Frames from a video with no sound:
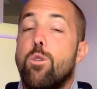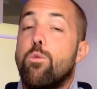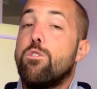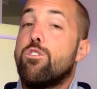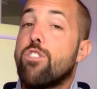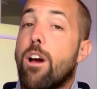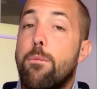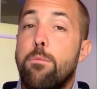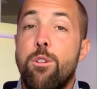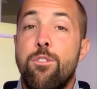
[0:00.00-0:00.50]
We
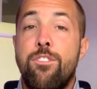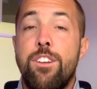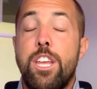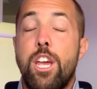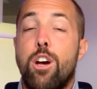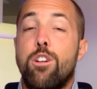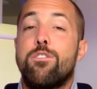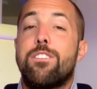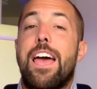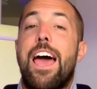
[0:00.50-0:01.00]
drop new
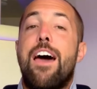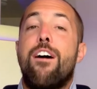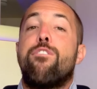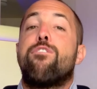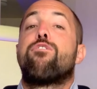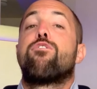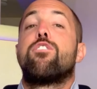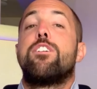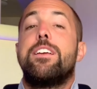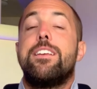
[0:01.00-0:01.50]
videos
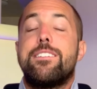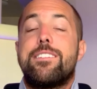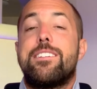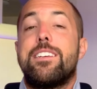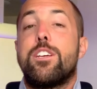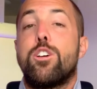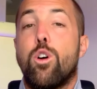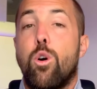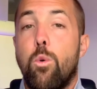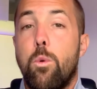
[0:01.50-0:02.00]
every
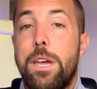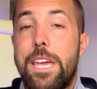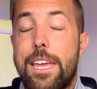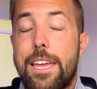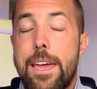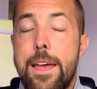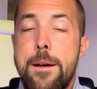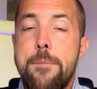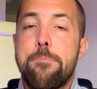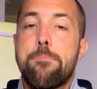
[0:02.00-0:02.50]
single week.
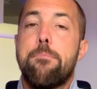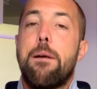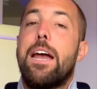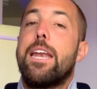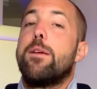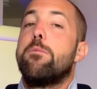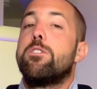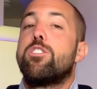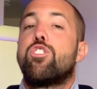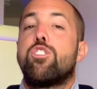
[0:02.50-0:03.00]
My
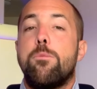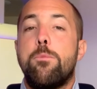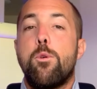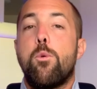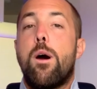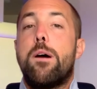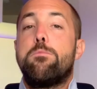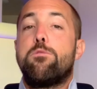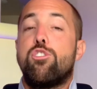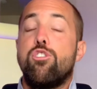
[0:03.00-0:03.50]
name is Jimmy
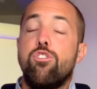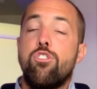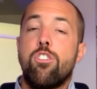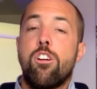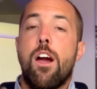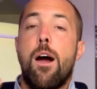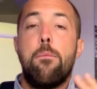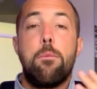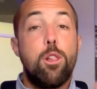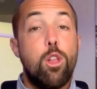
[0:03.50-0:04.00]
Webb Junior
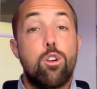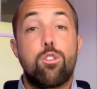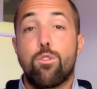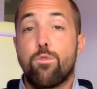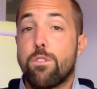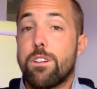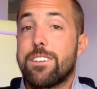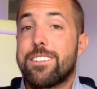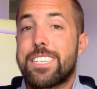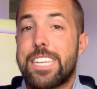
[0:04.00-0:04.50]
I'm a local
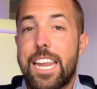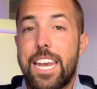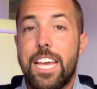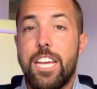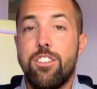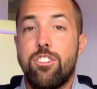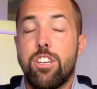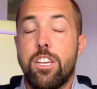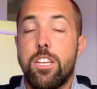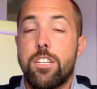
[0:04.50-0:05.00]
real estate
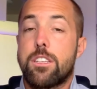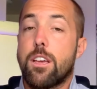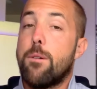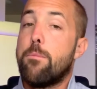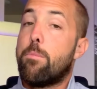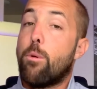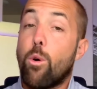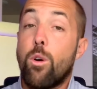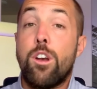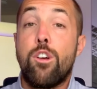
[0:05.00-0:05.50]
agent,
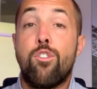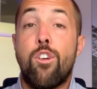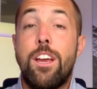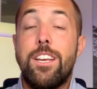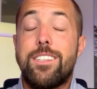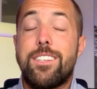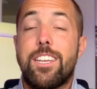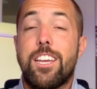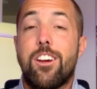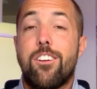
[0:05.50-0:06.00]
born and
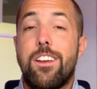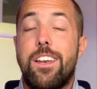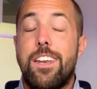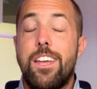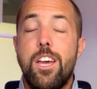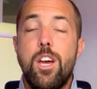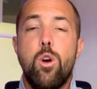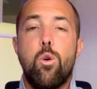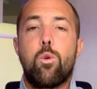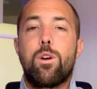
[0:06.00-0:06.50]
raised here, and
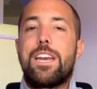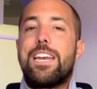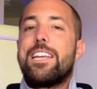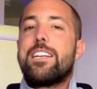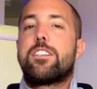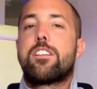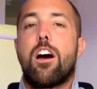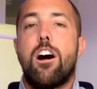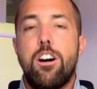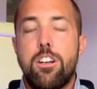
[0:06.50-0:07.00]
we're getting
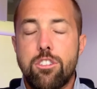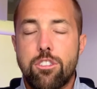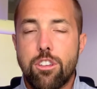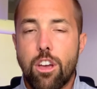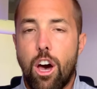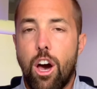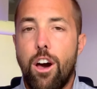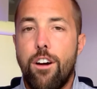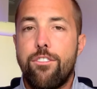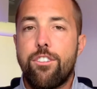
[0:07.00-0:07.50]
tons
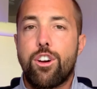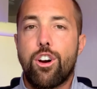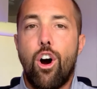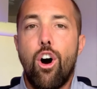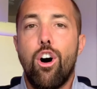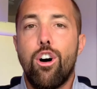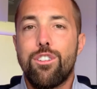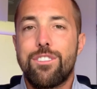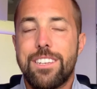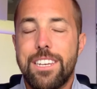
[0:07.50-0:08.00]
of
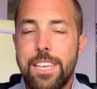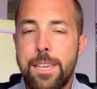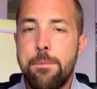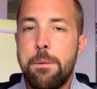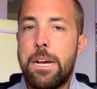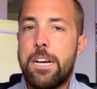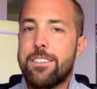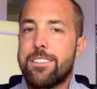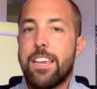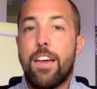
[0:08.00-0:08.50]
calls and
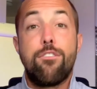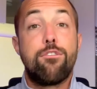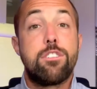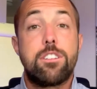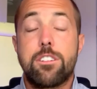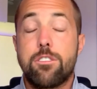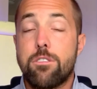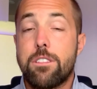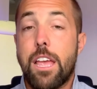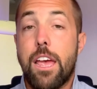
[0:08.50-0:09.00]
emails every
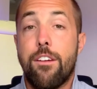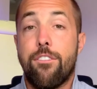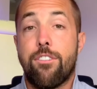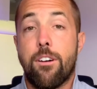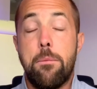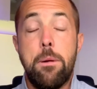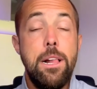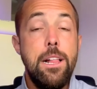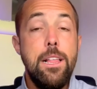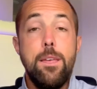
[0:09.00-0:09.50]
single day
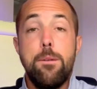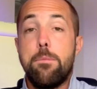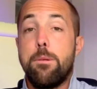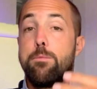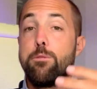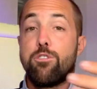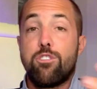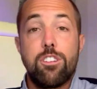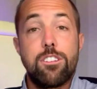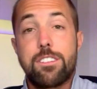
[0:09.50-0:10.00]
from
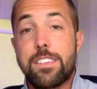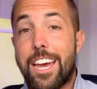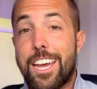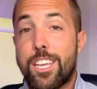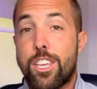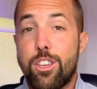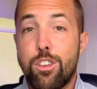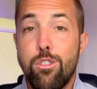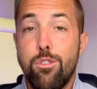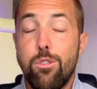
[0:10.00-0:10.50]
people just
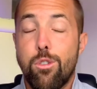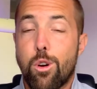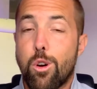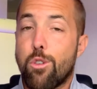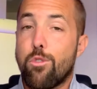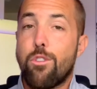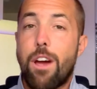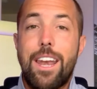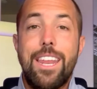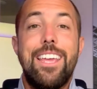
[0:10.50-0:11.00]
like you who are
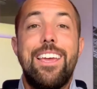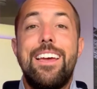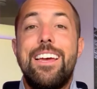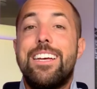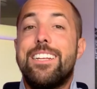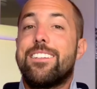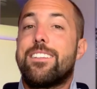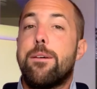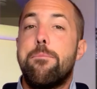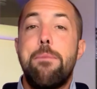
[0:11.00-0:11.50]
ready
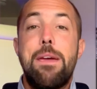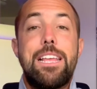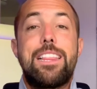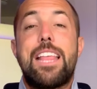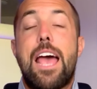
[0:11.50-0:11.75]
to make